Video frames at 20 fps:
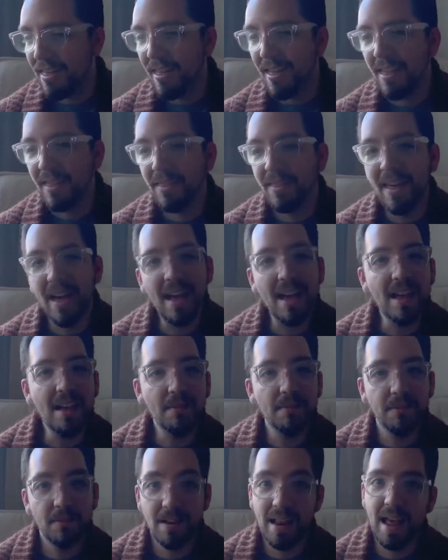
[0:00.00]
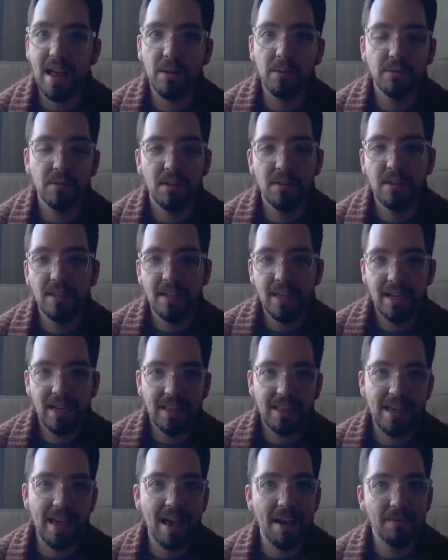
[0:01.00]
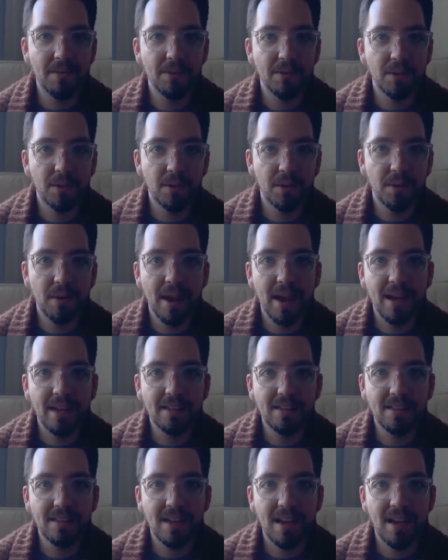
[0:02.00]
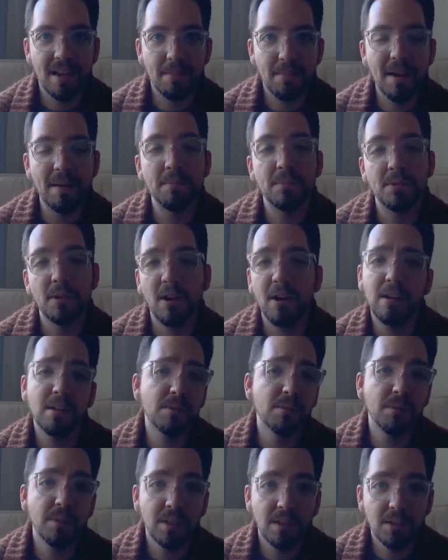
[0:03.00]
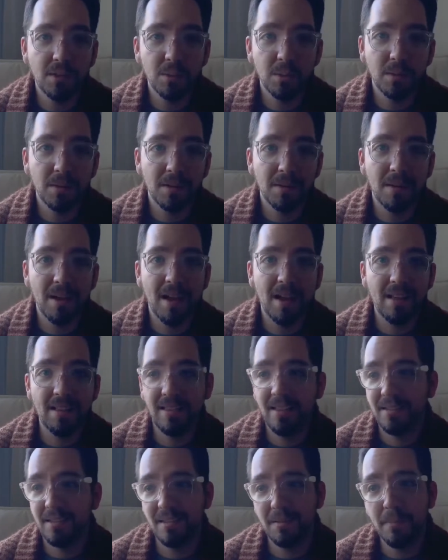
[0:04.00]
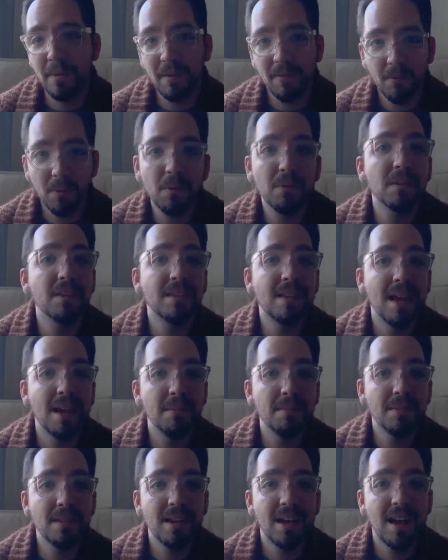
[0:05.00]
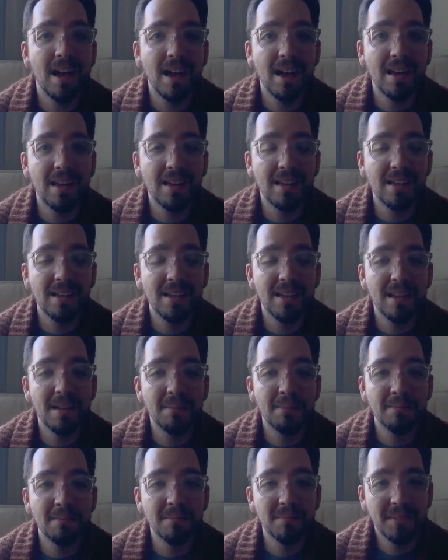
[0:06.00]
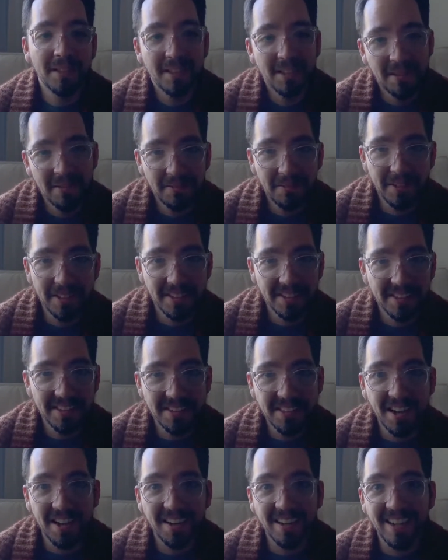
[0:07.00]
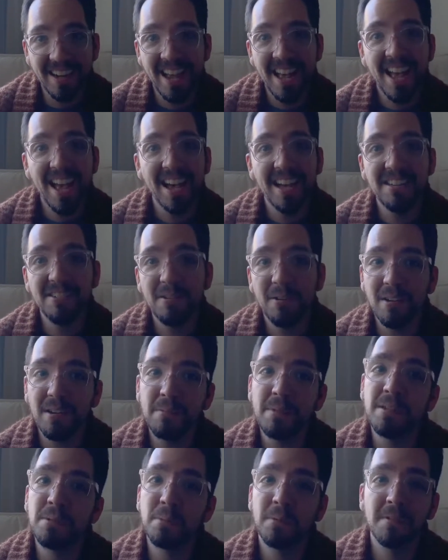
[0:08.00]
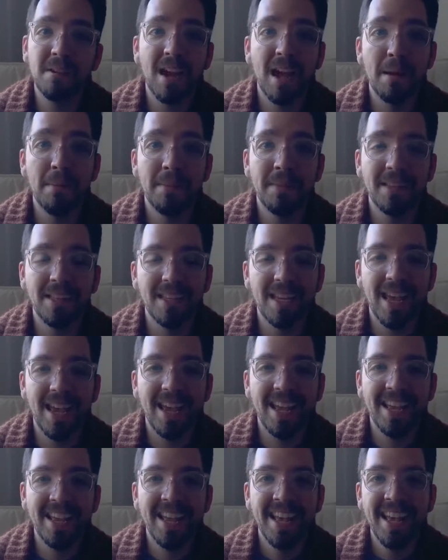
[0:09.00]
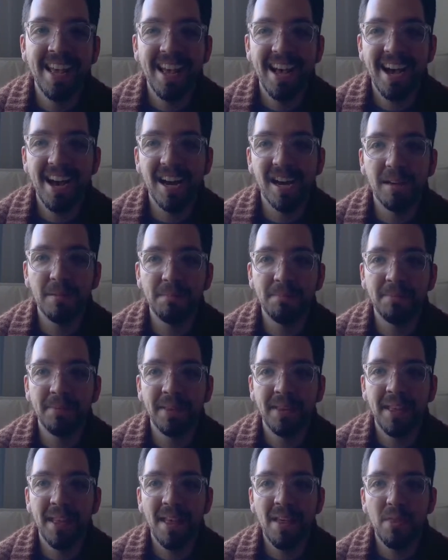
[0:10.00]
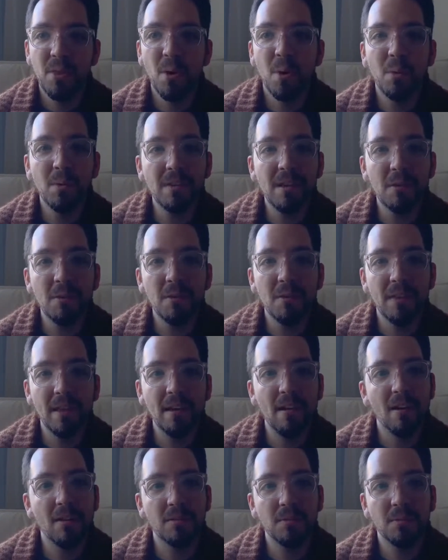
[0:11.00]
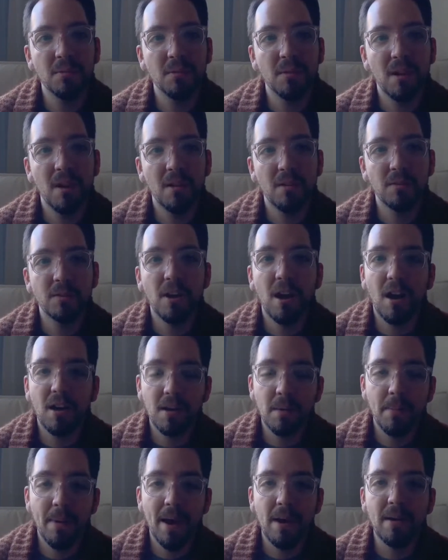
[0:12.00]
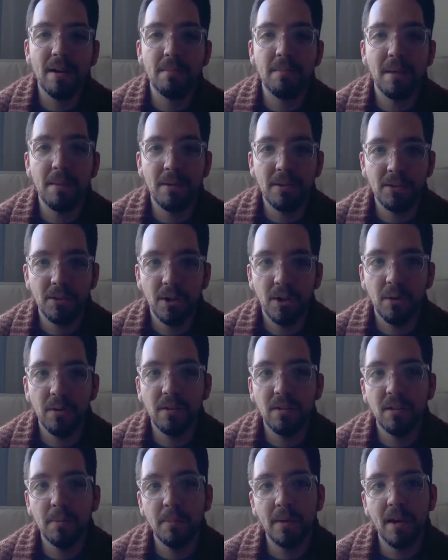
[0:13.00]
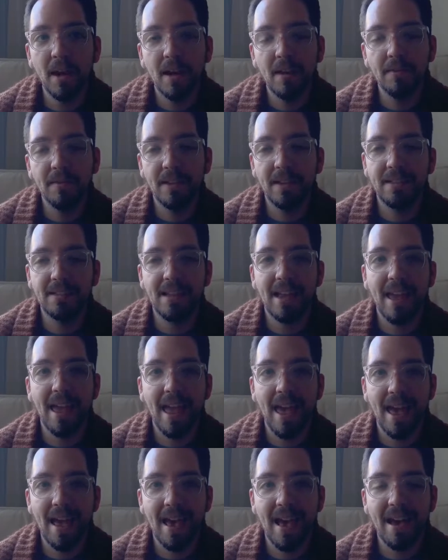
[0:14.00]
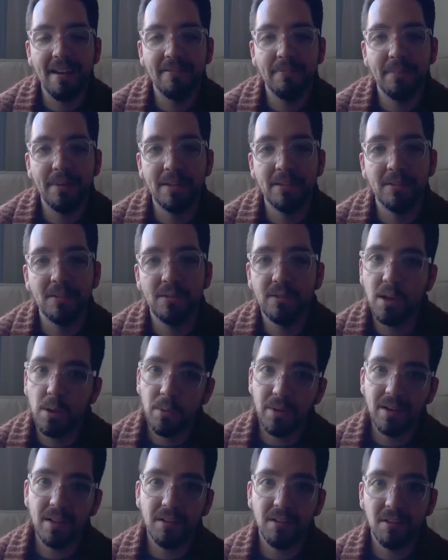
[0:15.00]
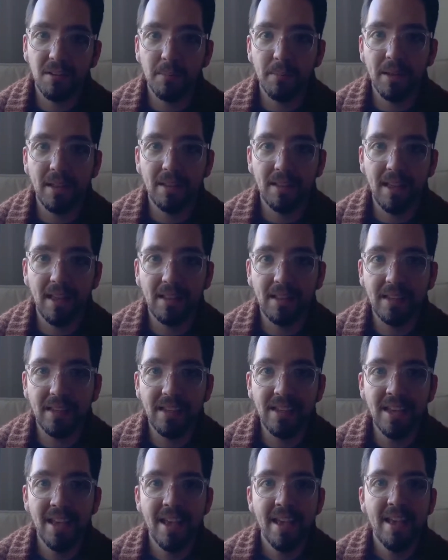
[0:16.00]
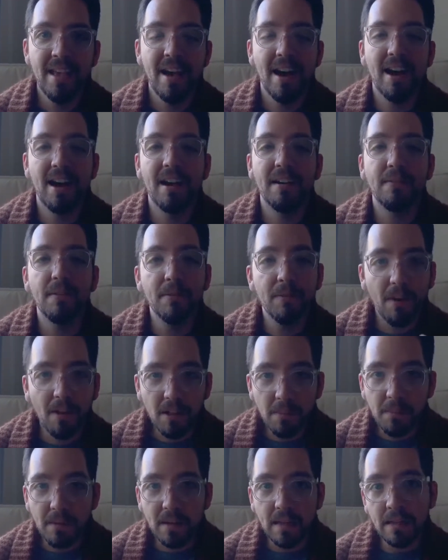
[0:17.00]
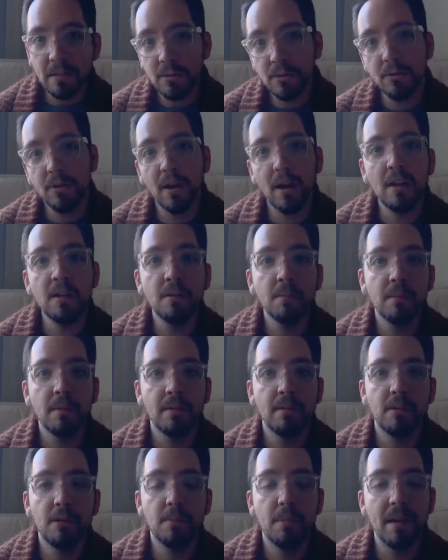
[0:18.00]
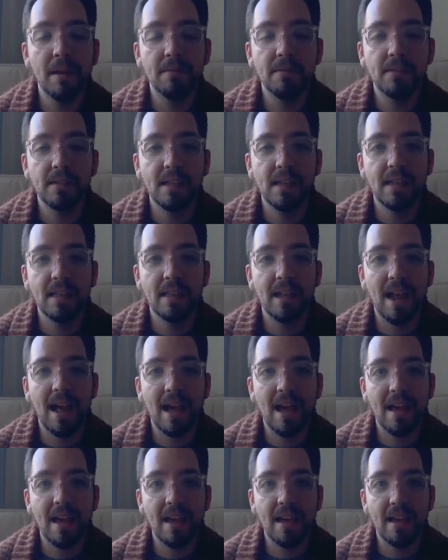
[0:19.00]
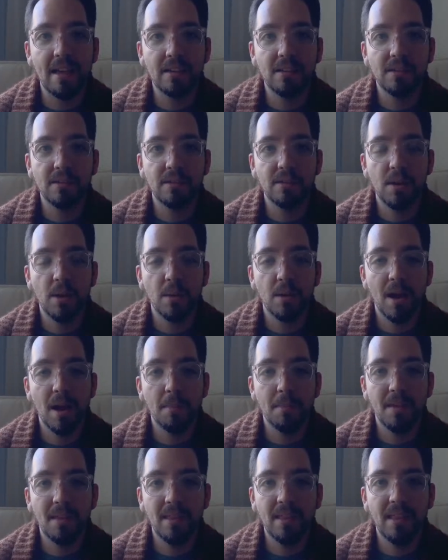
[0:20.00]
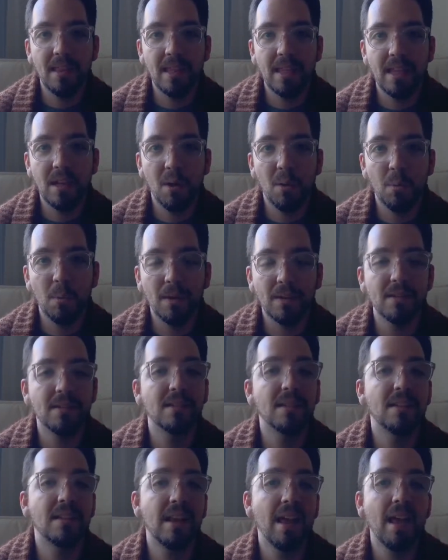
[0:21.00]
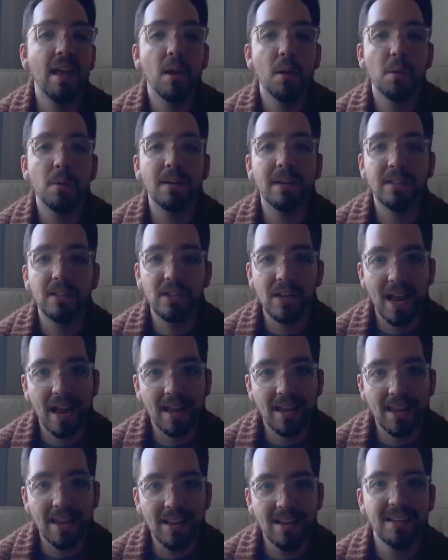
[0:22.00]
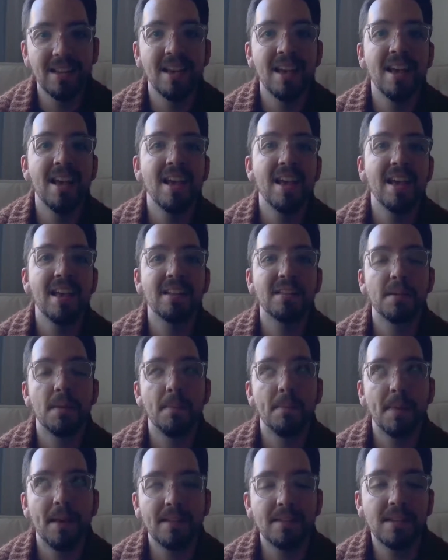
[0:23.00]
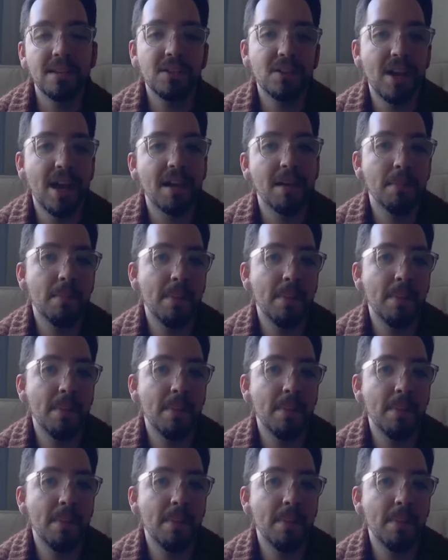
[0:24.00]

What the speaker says: That, for now, is all the knitting I have to show you guys. I'm sorry it's really short. This is my 4th attempt. I am really sorry. I don't have much more time in the day. The only other thing I'll talk about and maybe show a little bit of is I have been sewing a little bit lately. If you follow me on Instagram, you may have seen that I sewed up the Wiksten Haori jacket. It's an amazing jacket